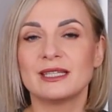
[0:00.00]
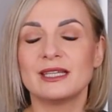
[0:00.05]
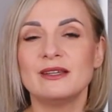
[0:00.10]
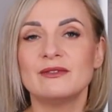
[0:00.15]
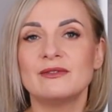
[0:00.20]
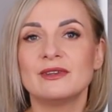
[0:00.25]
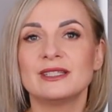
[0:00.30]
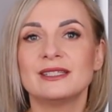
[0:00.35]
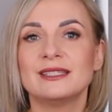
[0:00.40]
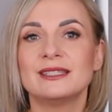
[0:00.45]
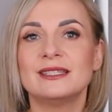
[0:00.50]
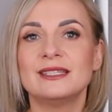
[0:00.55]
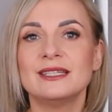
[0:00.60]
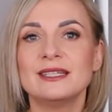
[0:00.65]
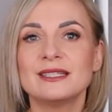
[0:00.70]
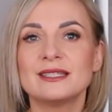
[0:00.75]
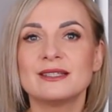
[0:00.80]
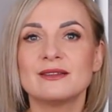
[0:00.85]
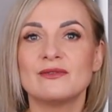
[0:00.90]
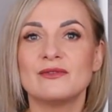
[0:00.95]
even
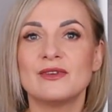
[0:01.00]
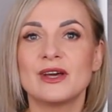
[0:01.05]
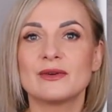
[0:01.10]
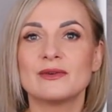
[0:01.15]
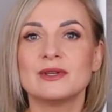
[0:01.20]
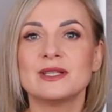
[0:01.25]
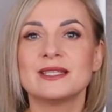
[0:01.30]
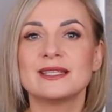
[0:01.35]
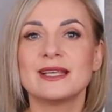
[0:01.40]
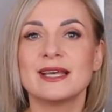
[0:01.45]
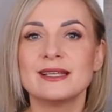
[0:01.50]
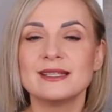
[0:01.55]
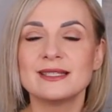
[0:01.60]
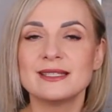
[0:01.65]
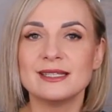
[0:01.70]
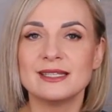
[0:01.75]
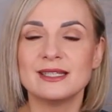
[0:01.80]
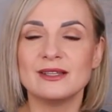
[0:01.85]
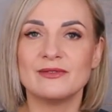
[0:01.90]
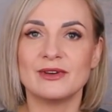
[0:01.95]
this very
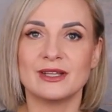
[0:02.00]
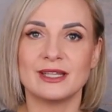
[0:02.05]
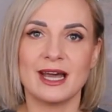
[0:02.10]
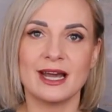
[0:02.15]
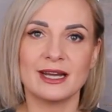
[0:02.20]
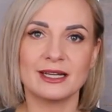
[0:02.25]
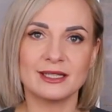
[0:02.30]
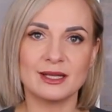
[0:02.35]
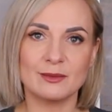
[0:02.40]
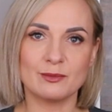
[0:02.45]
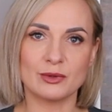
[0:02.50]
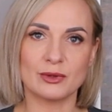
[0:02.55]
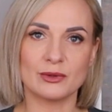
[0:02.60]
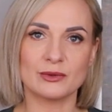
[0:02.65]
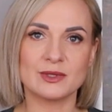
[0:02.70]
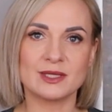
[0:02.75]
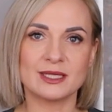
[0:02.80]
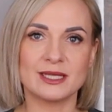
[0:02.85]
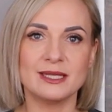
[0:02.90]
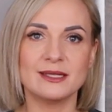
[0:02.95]
sensitive and acne
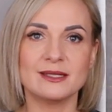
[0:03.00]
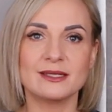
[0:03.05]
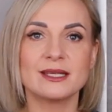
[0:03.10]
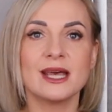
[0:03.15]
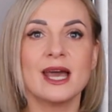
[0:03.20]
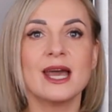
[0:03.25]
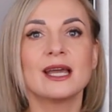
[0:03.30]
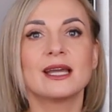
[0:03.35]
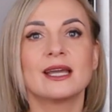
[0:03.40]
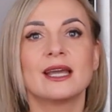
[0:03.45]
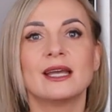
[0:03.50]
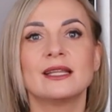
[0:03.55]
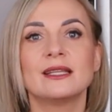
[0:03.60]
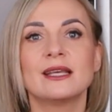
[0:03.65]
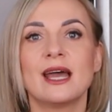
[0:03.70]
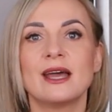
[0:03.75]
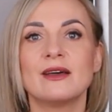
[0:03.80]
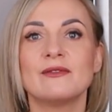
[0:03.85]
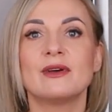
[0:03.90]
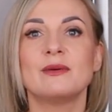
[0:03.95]
prone skins can
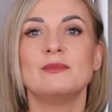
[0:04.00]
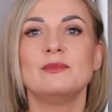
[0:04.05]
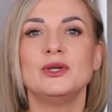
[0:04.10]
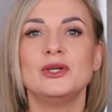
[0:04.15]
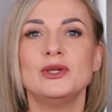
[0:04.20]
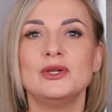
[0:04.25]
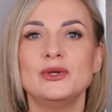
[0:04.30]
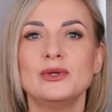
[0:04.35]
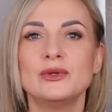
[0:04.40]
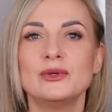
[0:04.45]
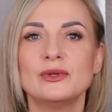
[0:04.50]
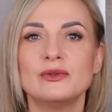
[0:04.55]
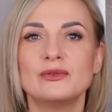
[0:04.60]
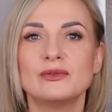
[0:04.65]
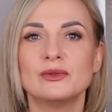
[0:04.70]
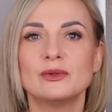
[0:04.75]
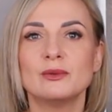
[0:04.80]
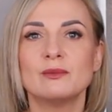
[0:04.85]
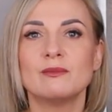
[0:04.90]
have a beautiful,